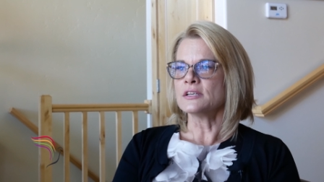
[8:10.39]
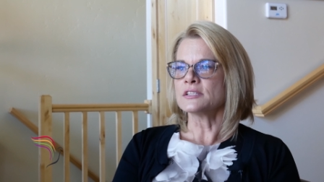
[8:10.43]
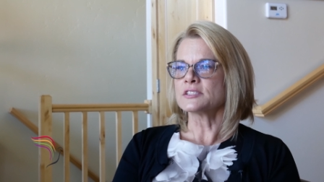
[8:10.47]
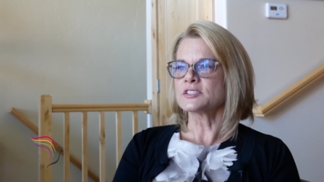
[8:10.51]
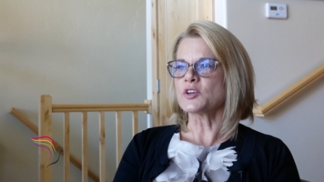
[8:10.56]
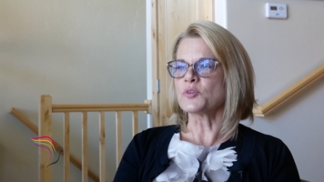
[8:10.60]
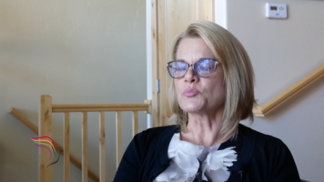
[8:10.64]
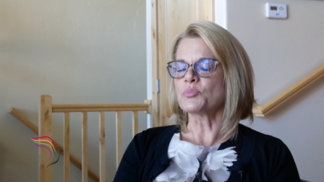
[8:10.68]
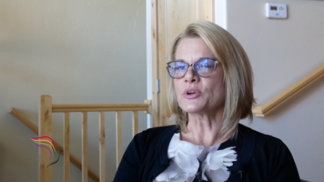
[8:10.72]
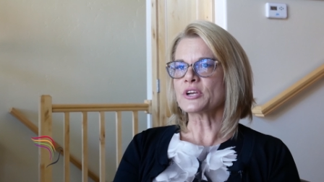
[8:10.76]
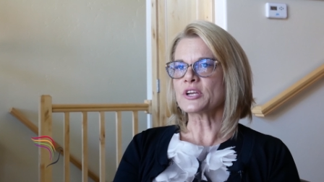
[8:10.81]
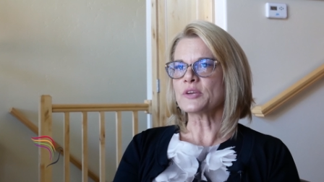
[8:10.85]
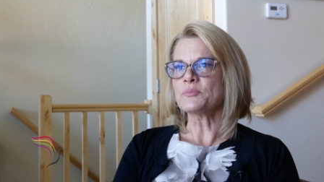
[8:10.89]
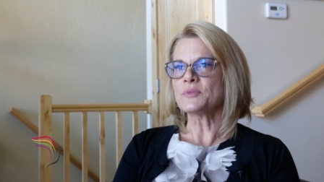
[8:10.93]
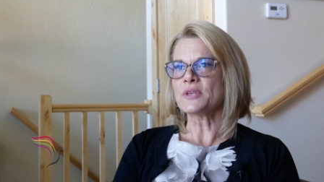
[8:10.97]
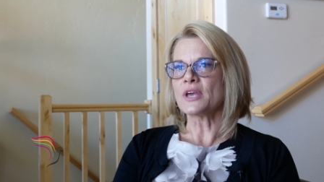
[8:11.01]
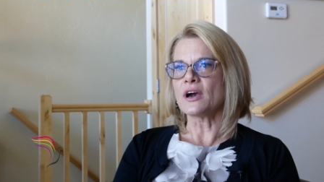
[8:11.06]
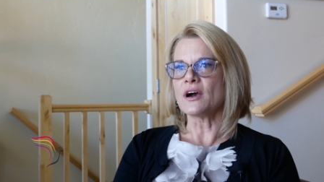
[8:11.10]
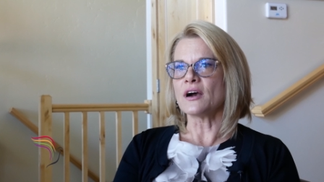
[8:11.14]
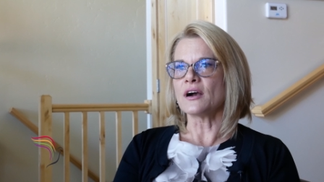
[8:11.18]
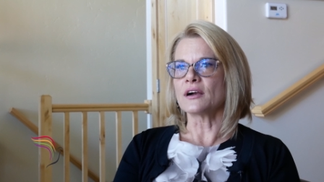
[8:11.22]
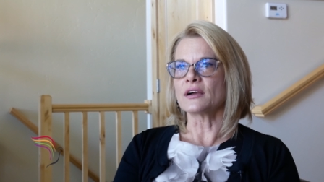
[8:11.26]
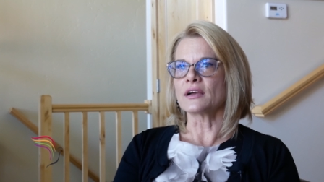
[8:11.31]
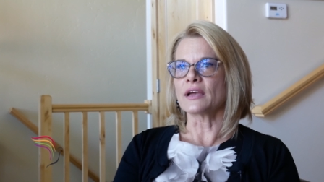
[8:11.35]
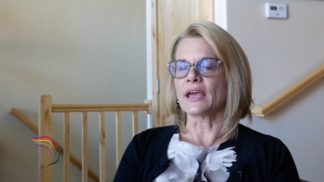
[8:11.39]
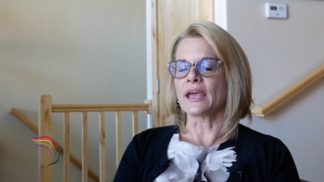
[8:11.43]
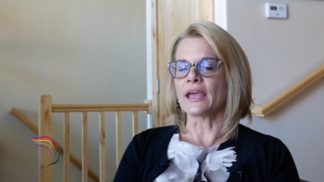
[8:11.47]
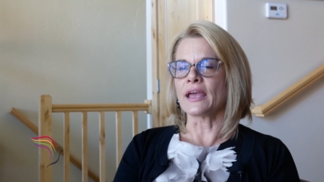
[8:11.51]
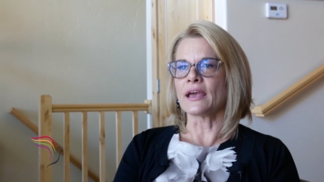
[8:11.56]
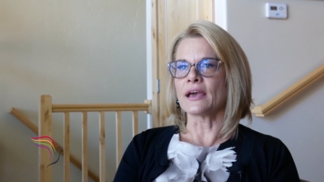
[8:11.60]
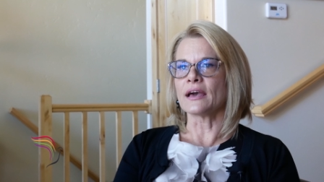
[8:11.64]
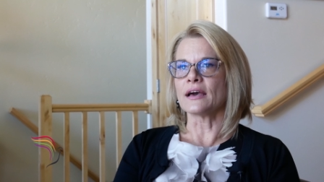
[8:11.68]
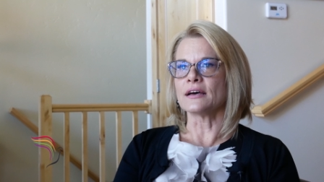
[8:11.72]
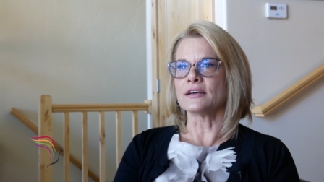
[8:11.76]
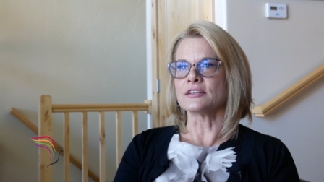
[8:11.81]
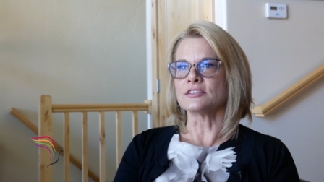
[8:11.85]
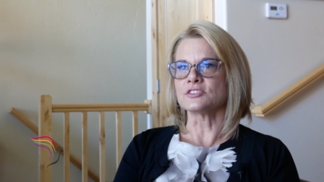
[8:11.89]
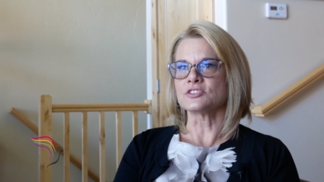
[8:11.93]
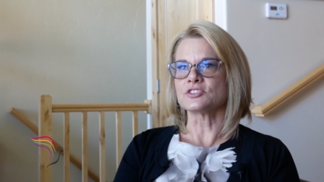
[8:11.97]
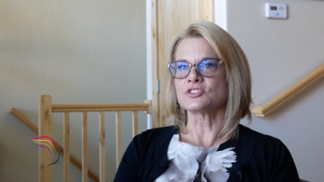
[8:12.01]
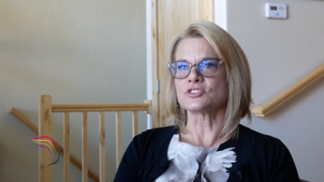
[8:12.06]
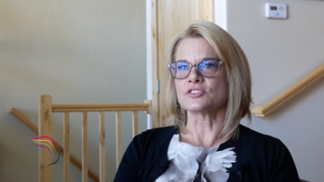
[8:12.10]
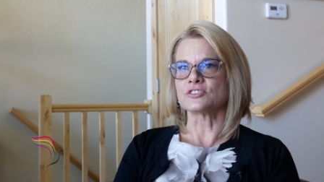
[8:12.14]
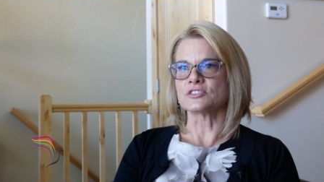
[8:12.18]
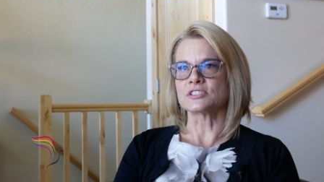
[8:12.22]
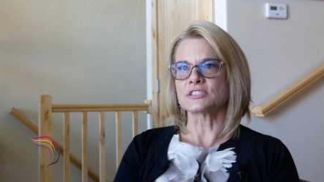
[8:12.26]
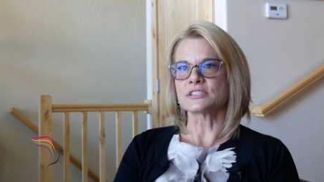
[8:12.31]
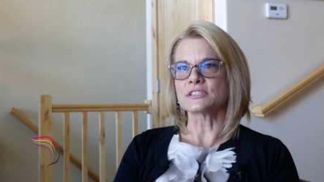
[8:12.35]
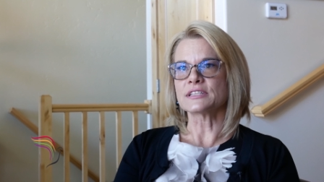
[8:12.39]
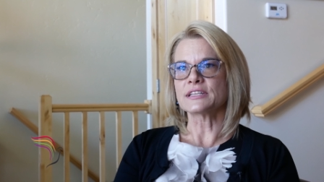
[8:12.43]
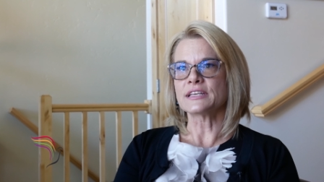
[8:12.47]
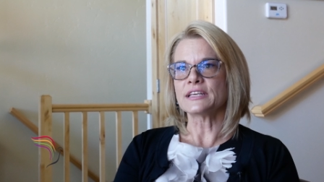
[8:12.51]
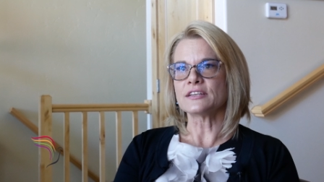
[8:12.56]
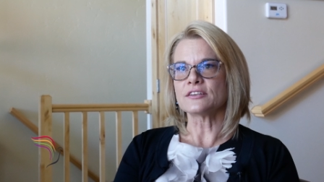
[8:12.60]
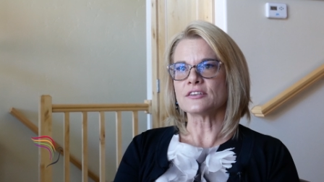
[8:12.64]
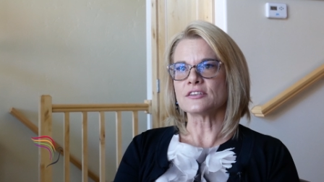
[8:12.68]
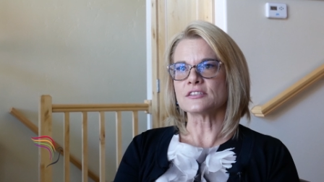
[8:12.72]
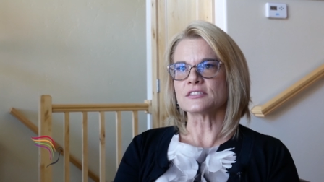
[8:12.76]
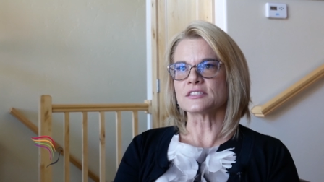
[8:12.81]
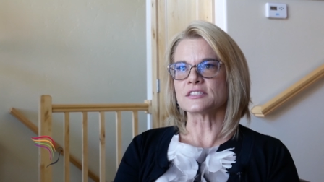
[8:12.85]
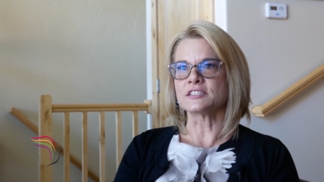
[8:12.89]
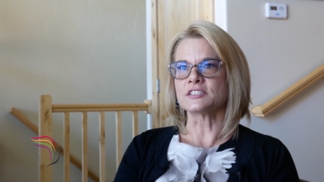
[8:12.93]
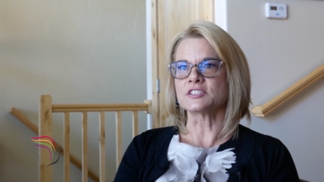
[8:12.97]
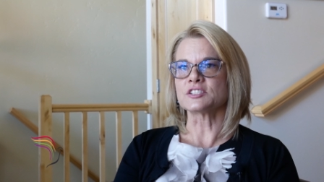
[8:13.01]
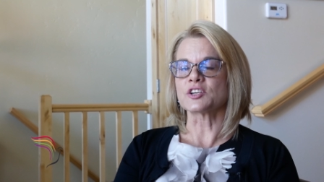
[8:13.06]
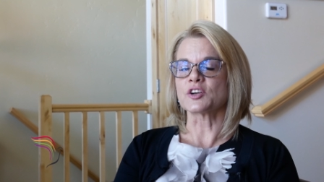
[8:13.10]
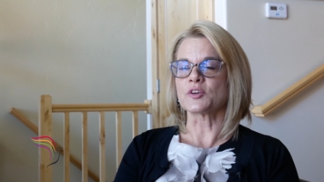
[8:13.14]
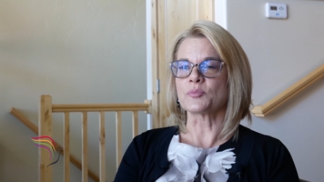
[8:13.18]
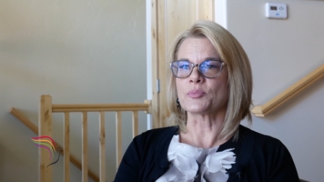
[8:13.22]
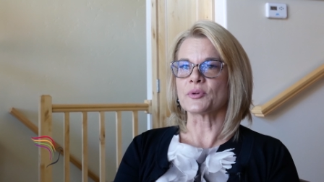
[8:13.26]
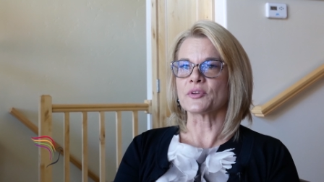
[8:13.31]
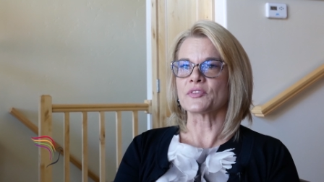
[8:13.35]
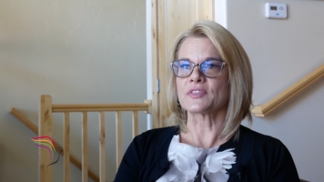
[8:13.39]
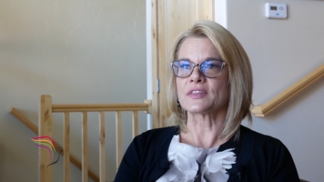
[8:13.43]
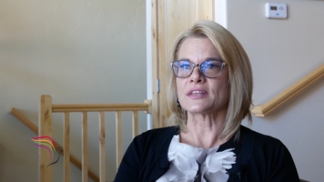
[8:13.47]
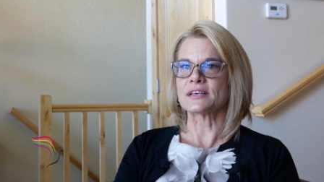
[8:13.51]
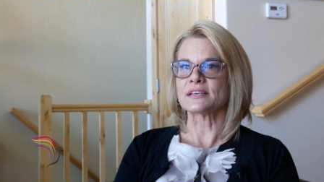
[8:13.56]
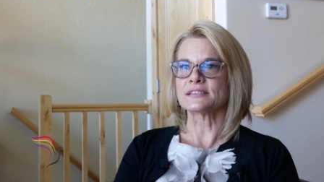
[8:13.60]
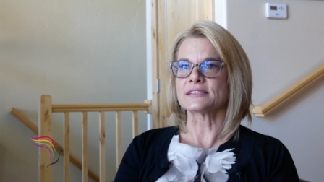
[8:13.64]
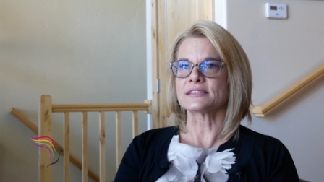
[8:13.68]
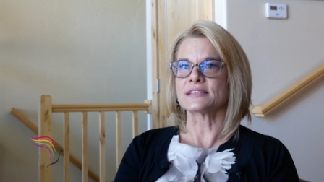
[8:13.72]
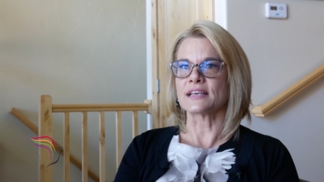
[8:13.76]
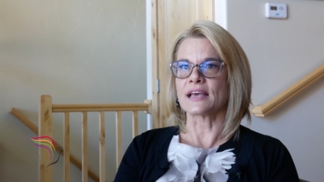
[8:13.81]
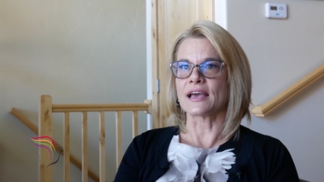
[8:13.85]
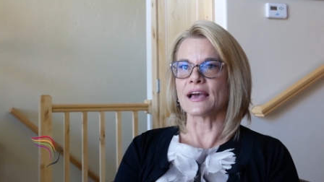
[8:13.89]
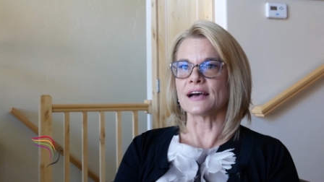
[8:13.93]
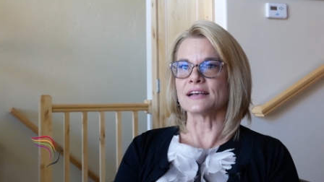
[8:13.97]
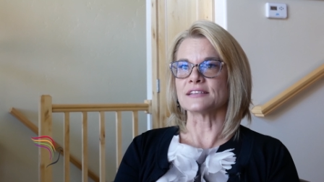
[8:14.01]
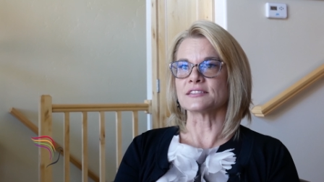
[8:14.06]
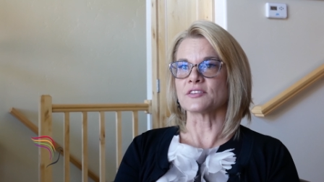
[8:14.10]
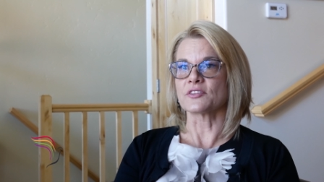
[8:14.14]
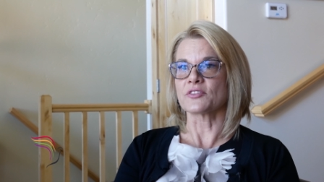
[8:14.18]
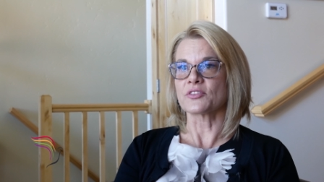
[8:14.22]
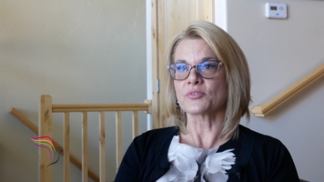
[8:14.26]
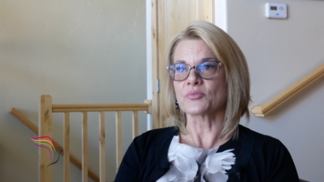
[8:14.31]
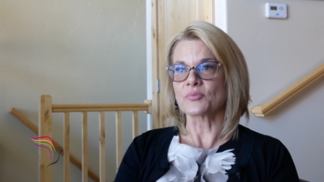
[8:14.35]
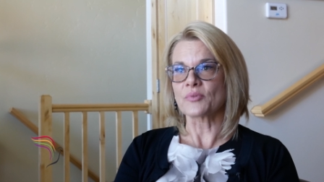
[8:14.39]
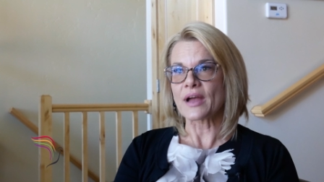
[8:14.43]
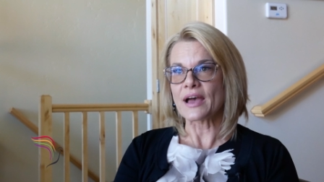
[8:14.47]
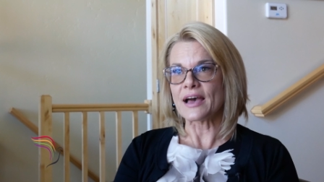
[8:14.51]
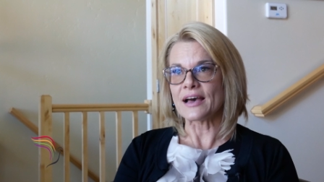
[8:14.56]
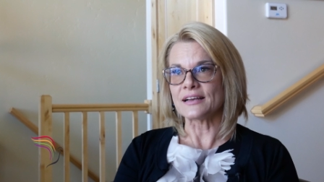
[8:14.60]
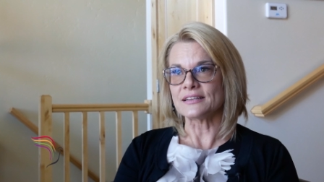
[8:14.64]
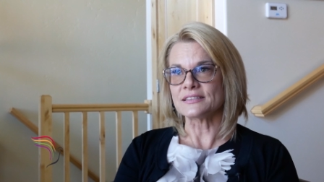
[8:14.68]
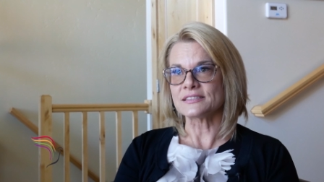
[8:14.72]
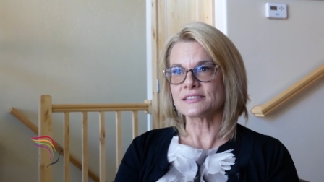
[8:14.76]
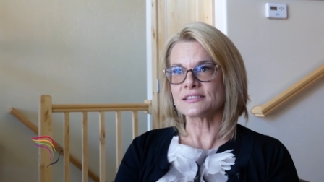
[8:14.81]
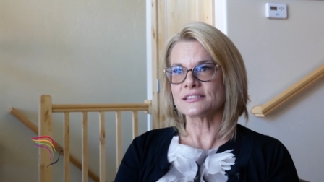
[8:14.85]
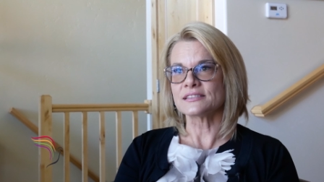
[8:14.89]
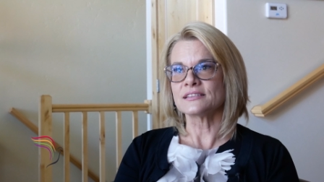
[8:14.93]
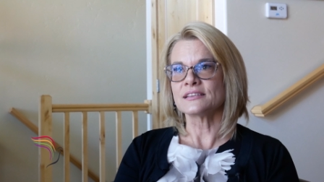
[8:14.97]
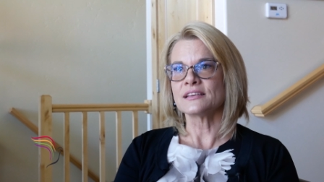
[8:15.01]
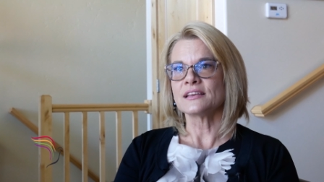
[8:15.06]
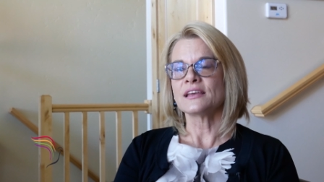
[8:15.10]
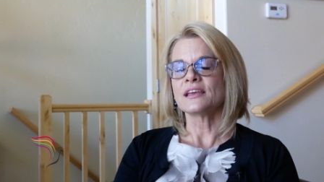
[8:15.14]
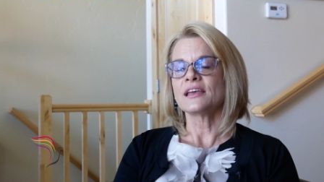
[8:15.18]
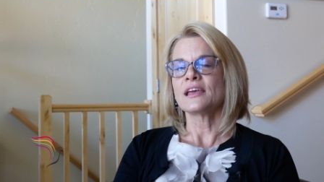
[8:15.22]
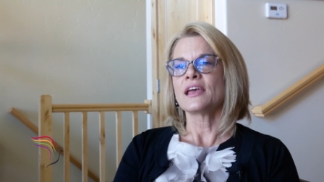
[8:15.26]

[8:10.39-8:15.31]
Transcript: So Brigham Young and church leaders interpret this as a threat,